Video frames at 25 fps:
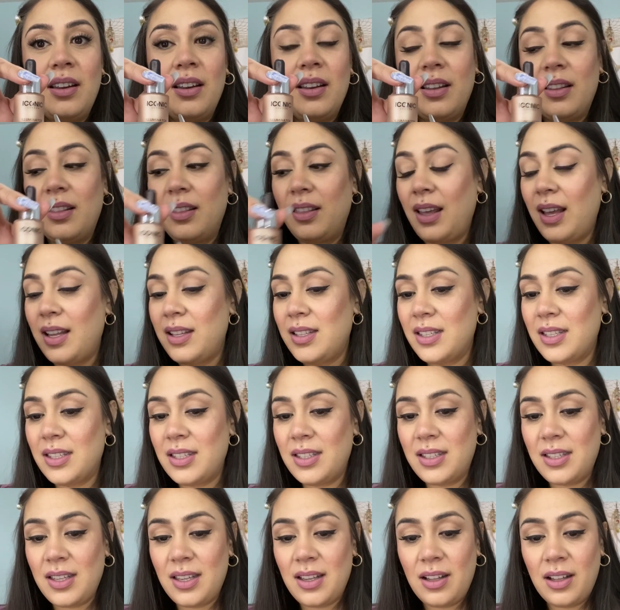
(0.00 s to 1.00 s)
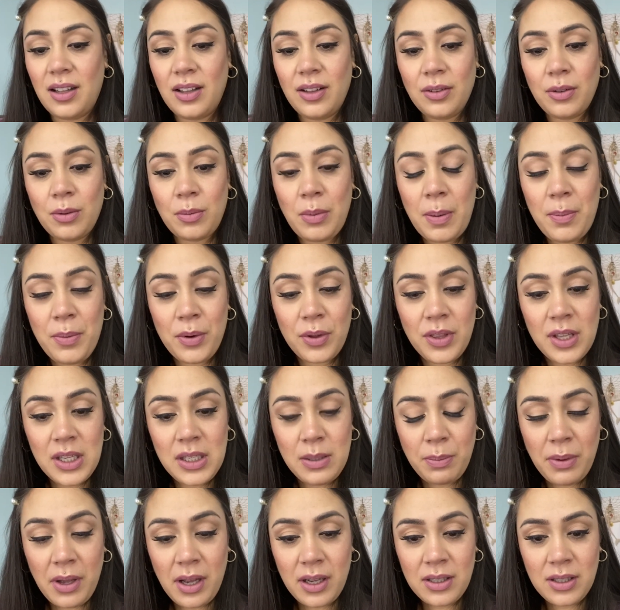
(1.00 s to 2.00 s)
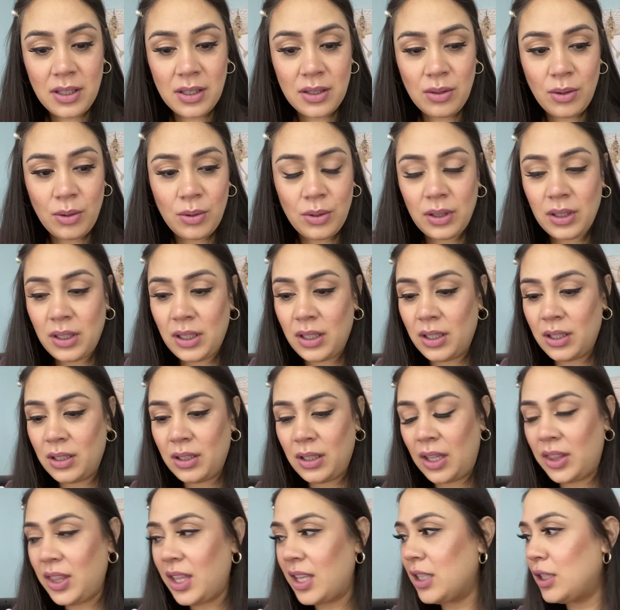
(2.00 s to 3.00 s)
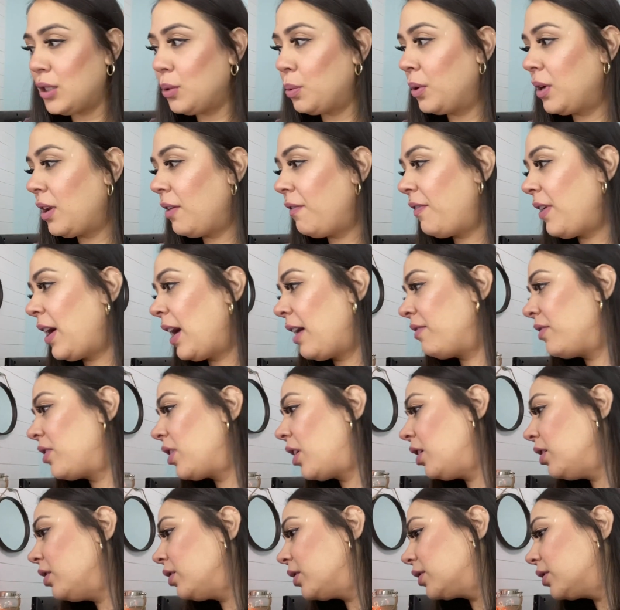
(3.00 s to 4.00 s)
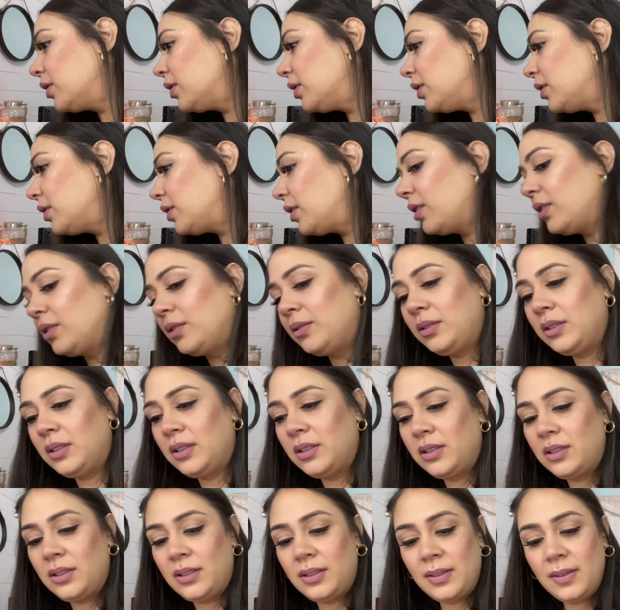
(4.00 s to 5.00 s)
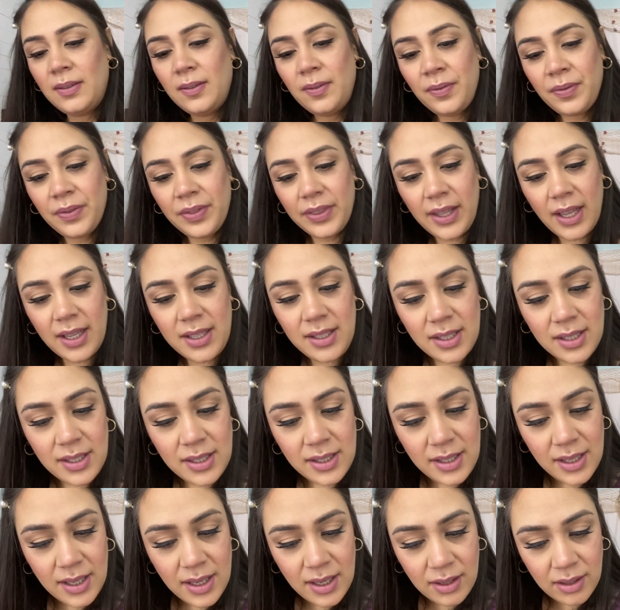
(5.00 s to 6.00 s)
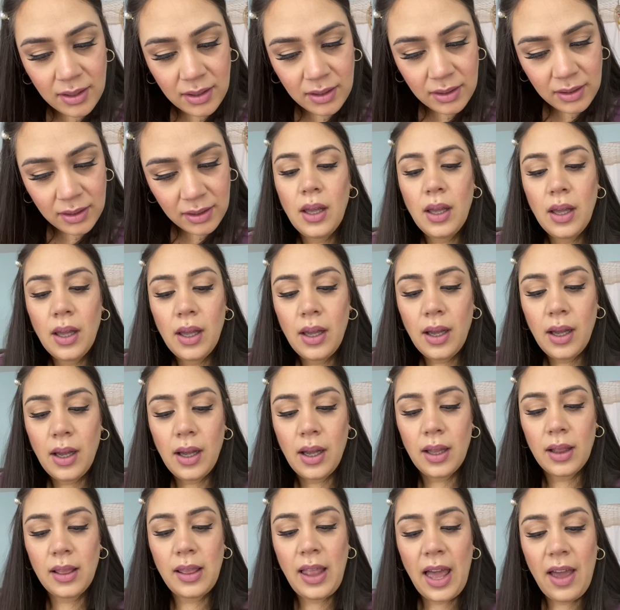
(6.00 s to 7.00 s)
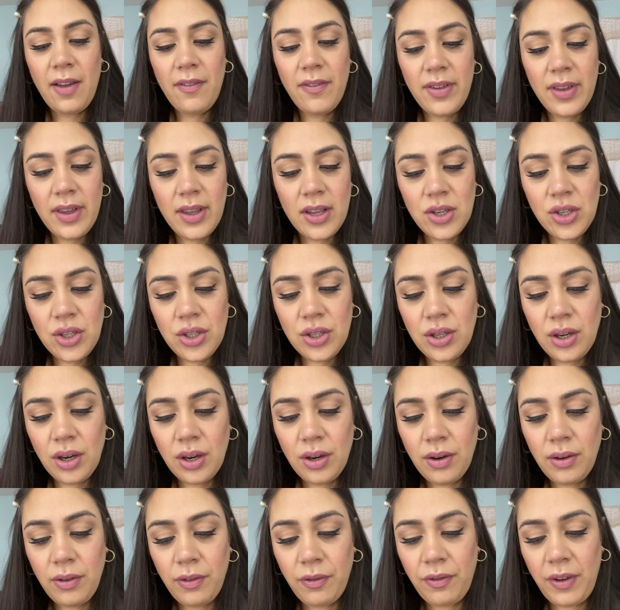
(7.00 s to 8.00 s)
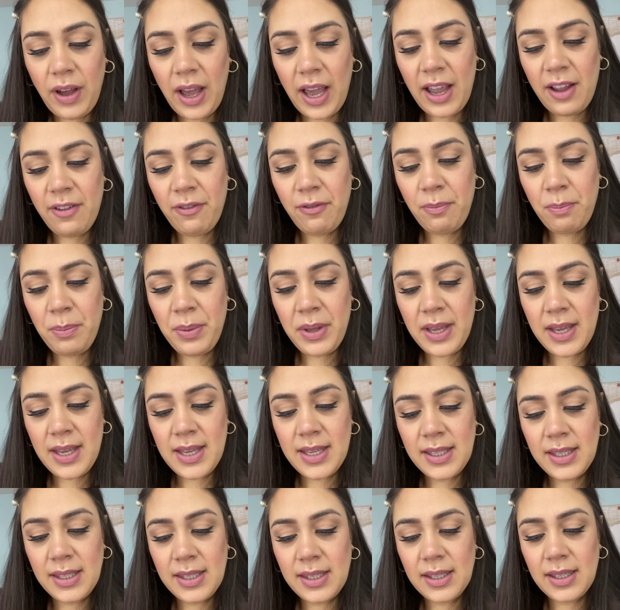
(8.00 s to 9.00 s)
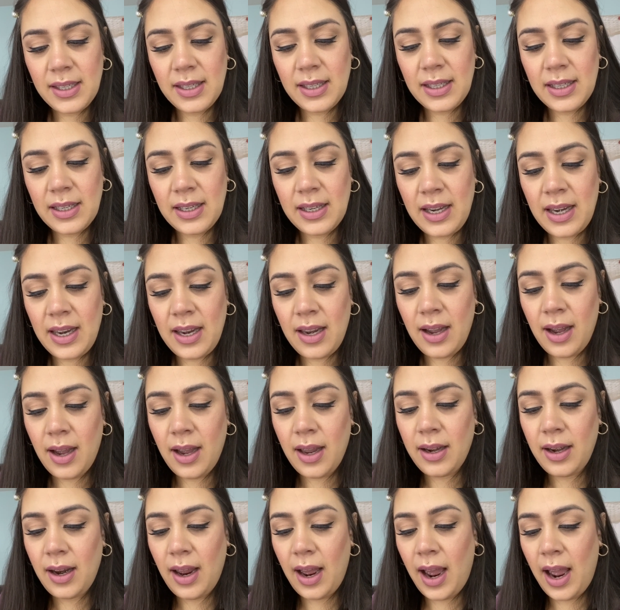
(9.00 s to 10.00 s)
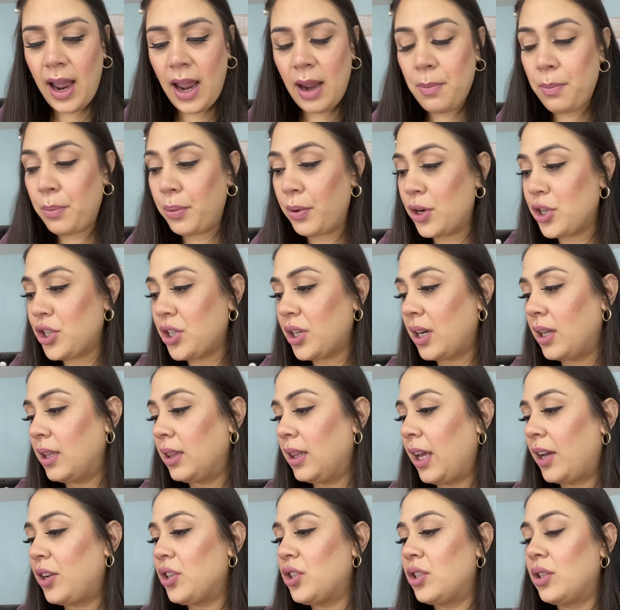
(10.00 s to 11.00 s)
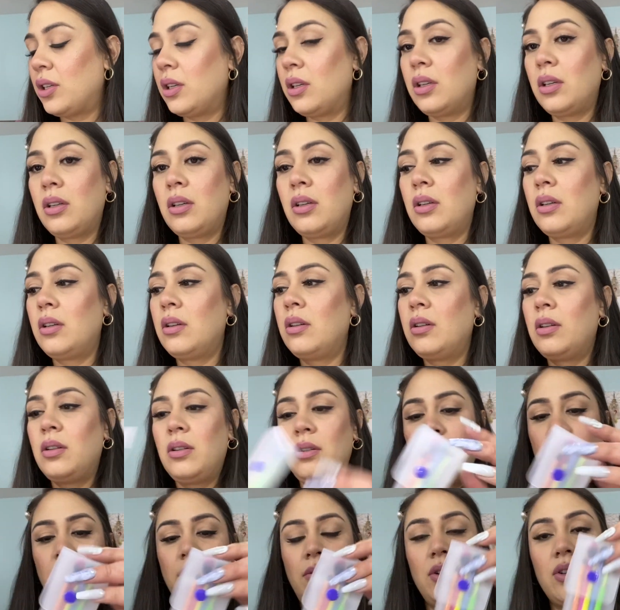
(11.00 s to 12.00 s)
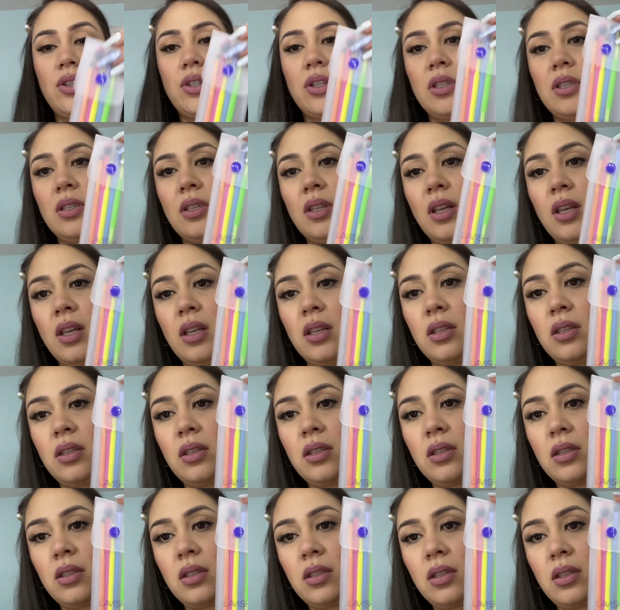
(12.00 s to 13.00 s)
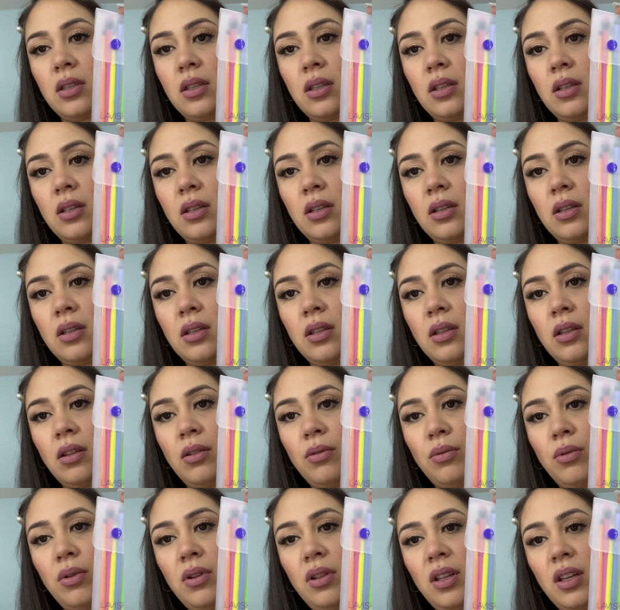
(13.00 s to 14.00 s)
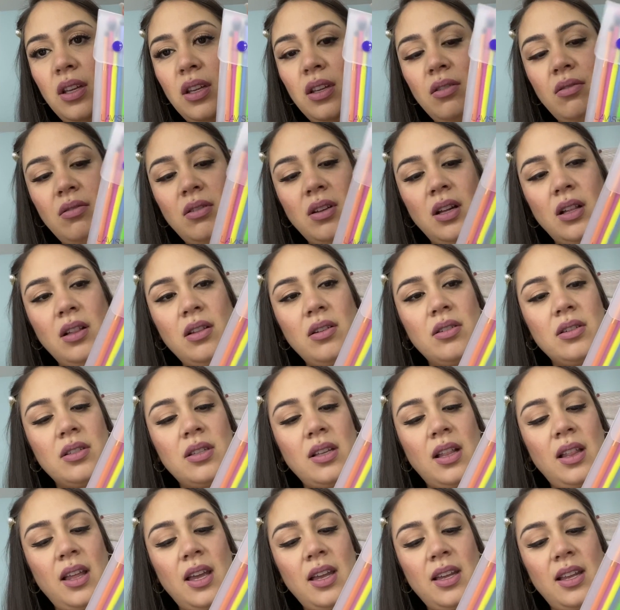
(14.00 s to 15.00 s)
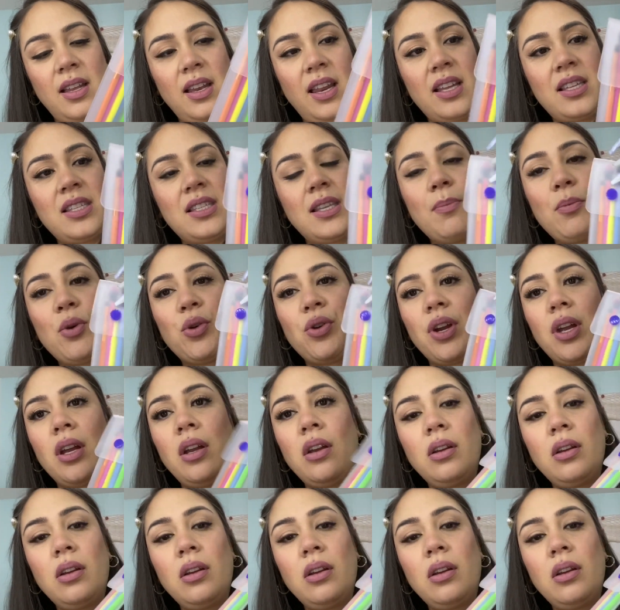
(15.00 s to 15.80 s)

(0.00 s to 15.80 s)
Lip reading: That's a steal. Remember, this box is only, I think, $25. So that's a steal. Lavish 5-piece neon eye brush collection, which is this. They're really cute colors. I like it, like summery.